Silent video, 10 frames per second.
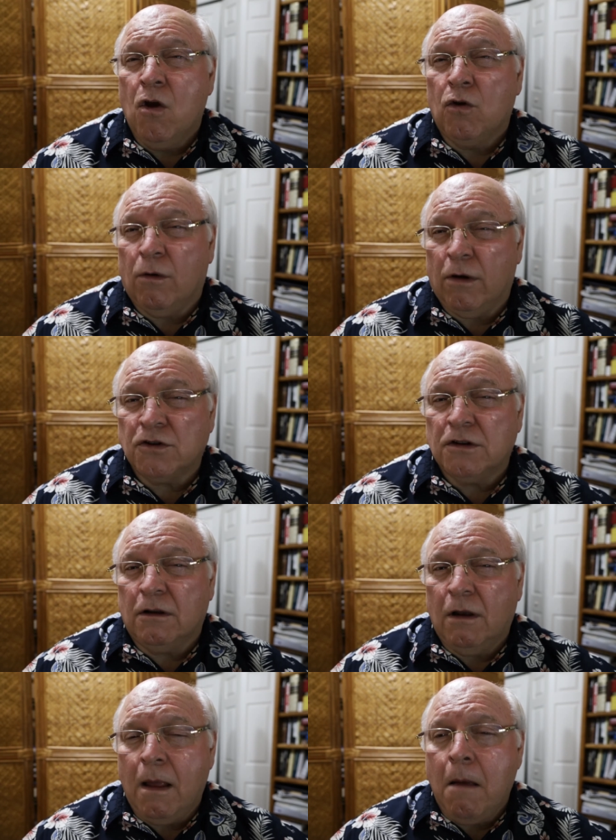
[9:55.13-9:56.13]

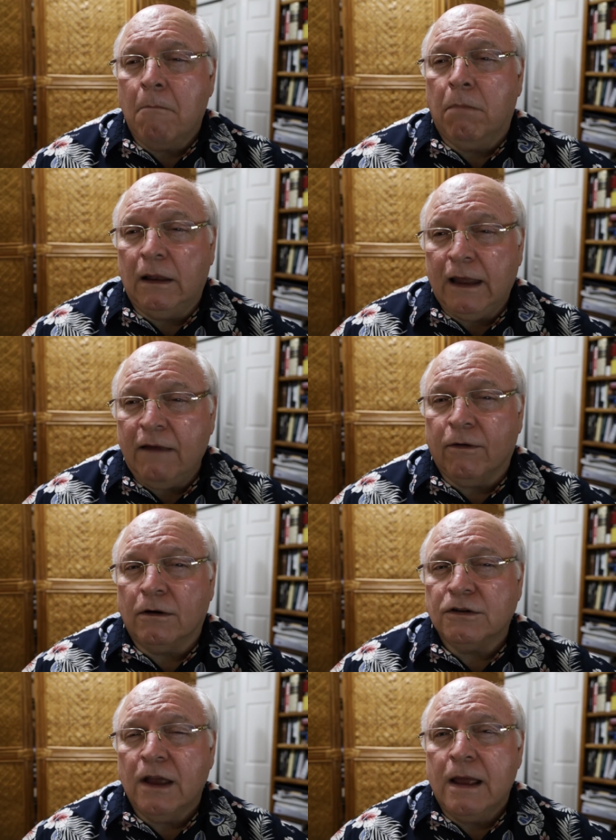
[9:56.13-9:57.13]
Christian
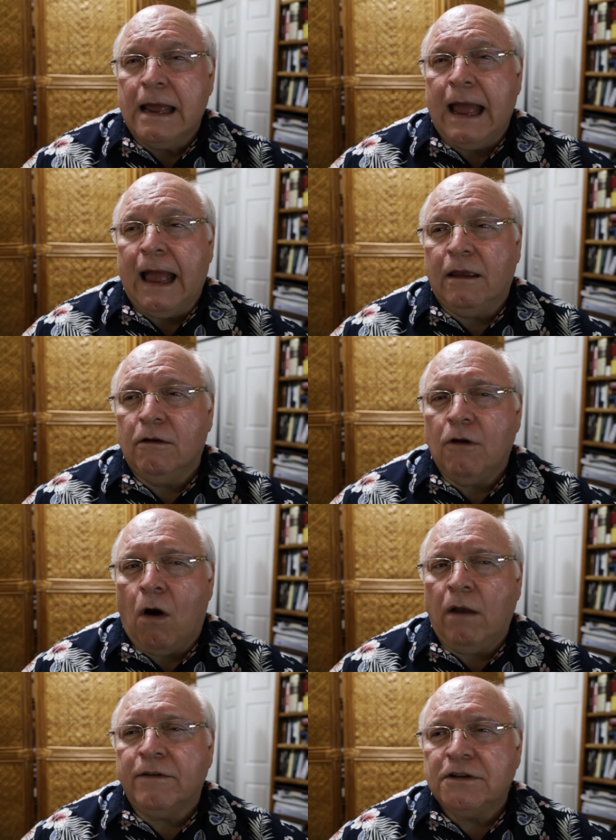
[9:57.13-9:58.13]
believers, and you
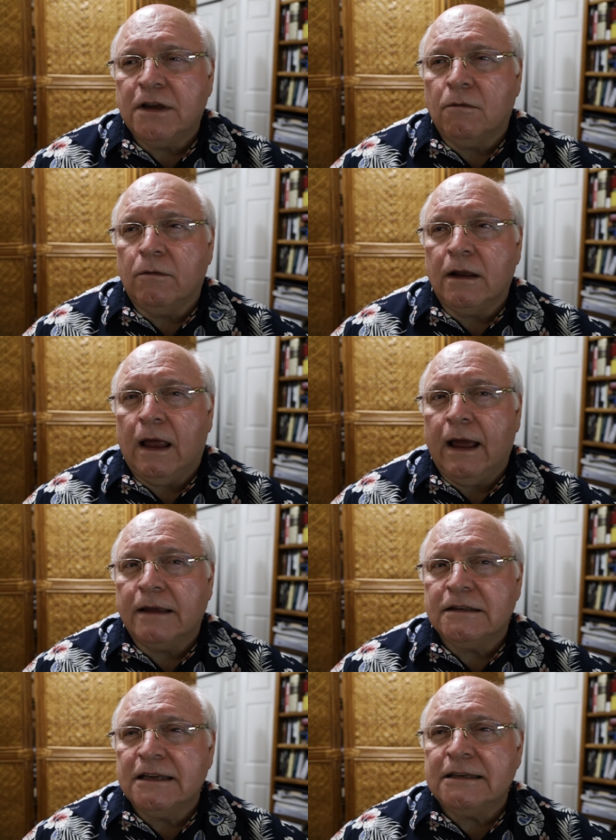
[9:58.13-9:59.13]
all of a sudden
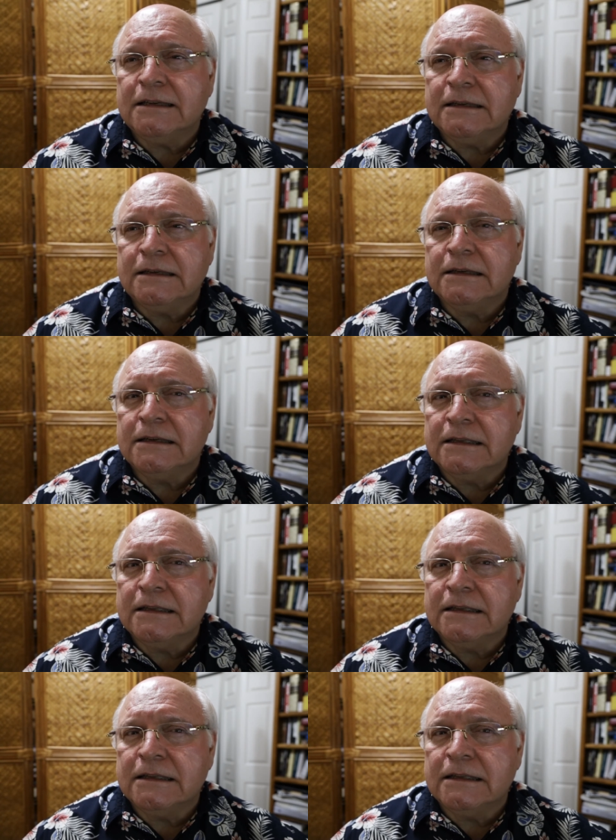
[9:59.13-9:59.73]
realize this is